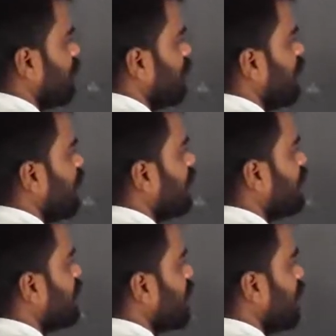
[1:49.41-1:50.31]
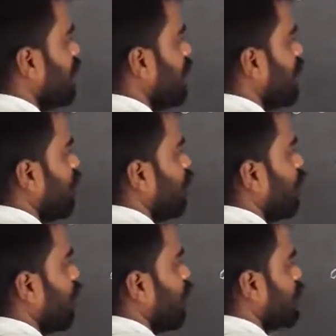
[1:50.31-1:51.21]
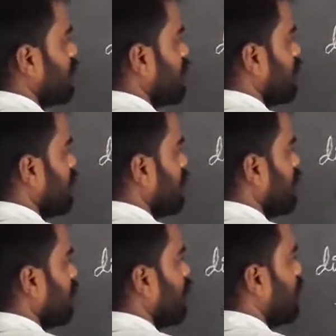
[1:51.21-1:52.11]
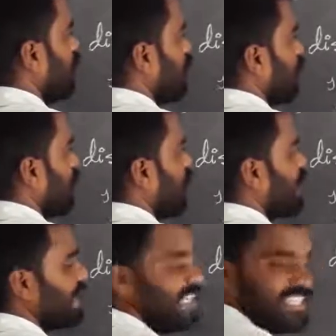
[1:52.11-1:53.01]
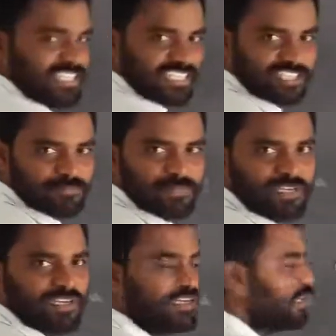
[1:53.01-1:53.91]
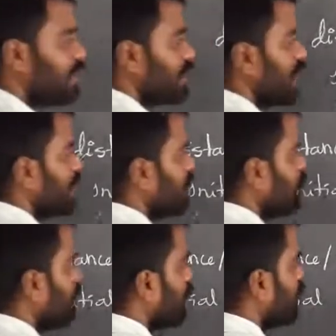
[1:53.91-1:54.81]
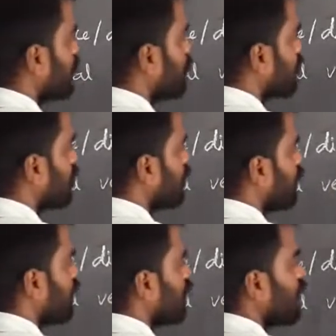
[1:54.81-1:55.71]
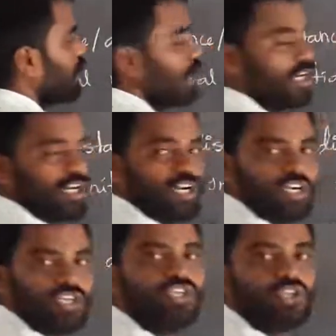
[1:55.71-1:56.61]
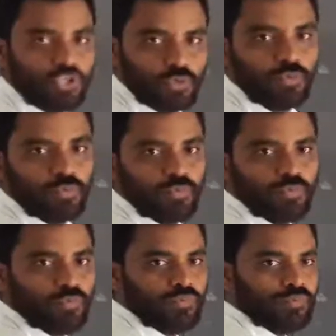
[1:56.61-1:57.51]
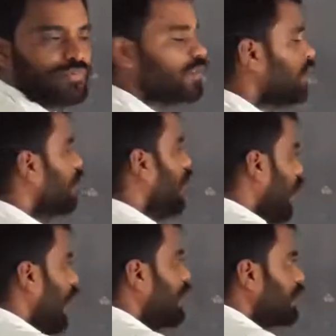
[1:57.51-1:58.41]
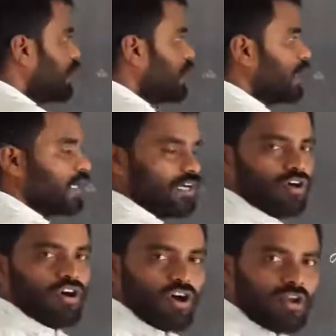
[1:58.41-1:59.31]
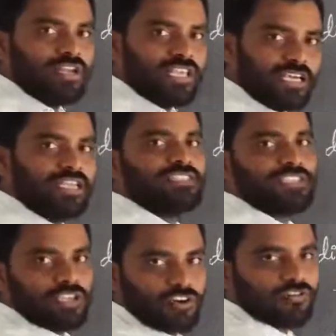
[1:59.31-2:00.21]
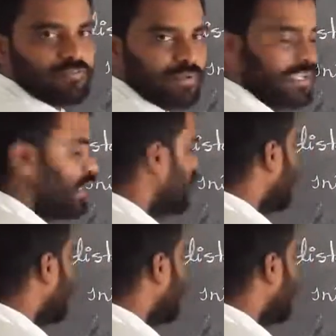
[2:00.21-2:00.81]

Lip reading: Initial velocity or initial speed, that simply we represent with U, and on increasing of speed it